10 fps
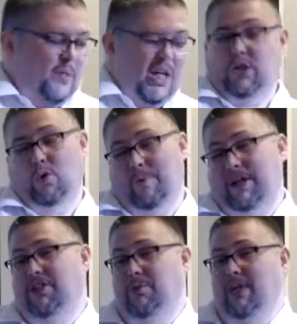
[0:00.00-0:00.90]
they're the sort of
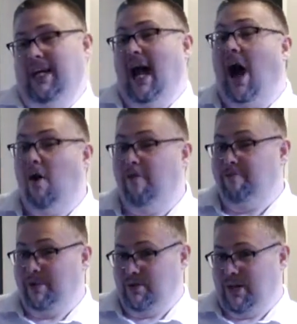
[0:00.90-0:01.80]
places you want to get out
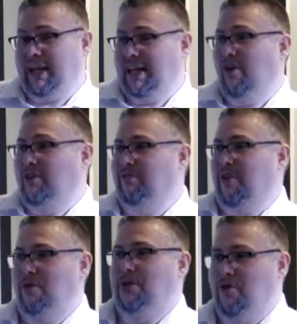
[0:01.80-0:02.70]
of because adding lines of
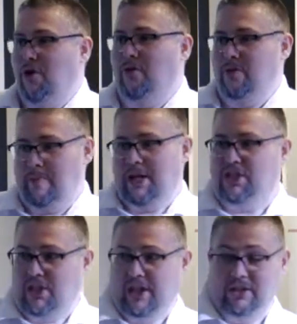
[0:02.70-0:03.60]
code is not the
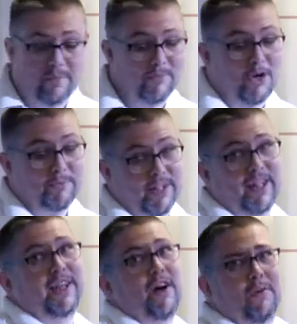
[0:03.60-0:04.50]
best thing. Sometimes
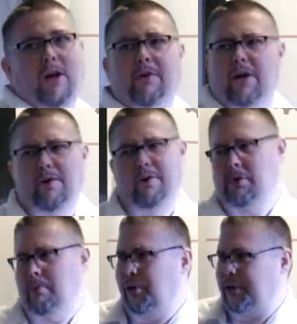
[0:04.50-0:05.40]
deleting a whole load of code. I was
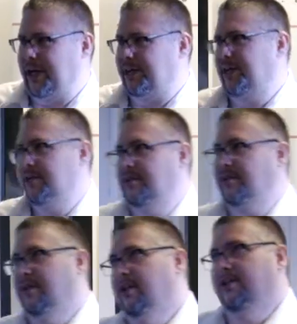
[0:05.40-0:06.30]
on a project
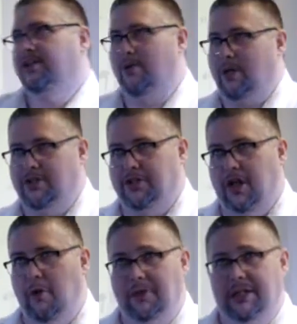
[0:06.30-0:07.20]
two years
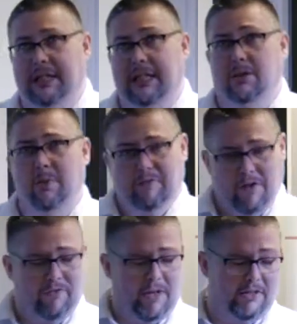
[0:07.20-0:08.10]
ago and we deleted
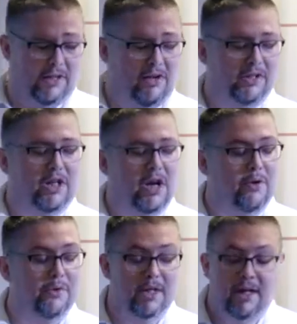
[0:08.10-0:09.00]
25,000 lines of
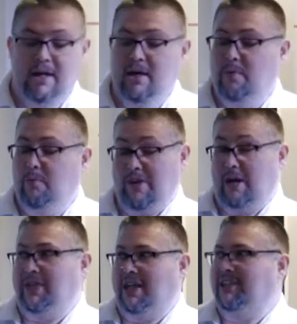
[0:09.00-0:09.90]
code
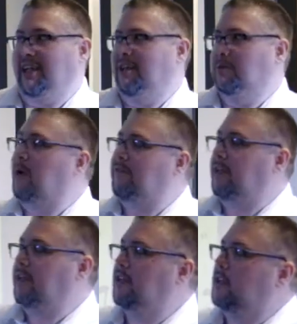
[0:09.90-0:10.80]
without testing. It was quite
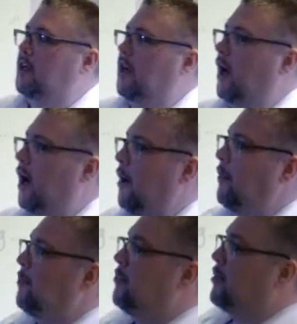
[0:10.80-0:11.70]
funny. Um,